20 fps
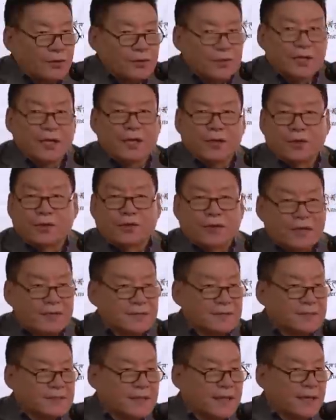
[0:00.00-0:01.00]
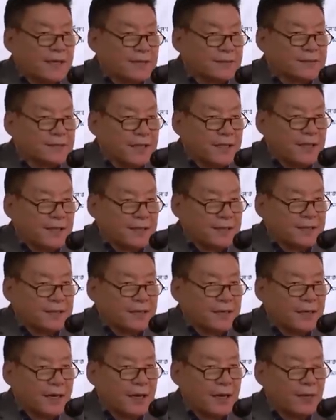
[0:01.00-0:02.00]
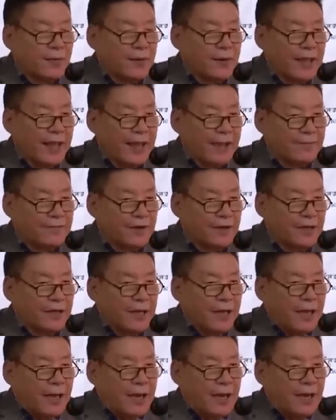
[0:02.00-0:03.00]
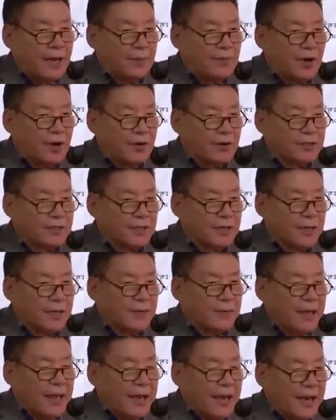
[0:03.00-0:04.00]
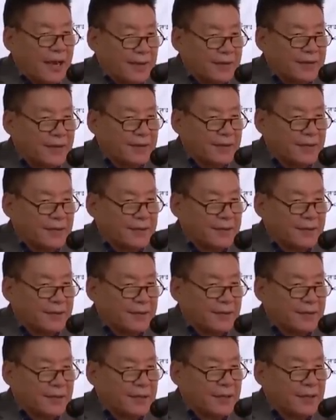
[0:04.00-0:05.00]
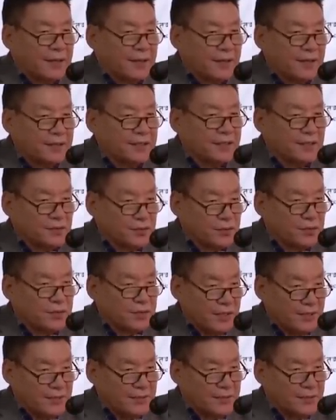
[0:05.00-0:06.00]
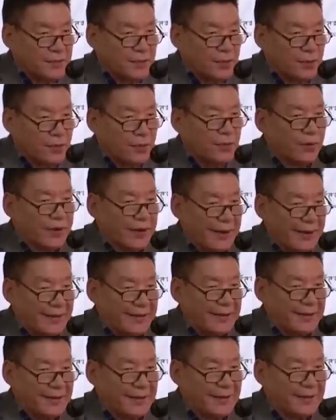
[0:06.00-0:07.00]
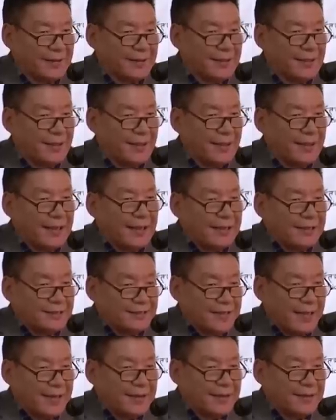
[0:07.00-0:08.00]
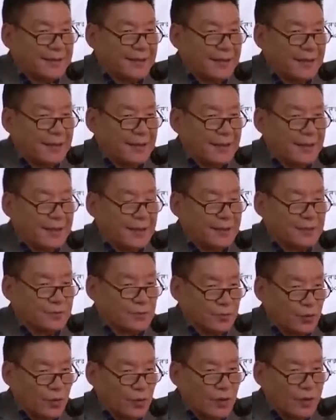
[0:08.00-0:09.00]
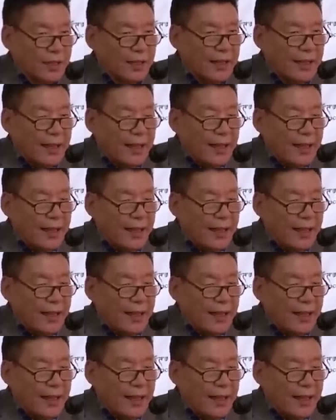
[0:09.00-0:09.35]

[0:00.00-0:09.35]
Today you can uh, see it. Uh, we have uh, about 130 uh, students who are attending the Saturday school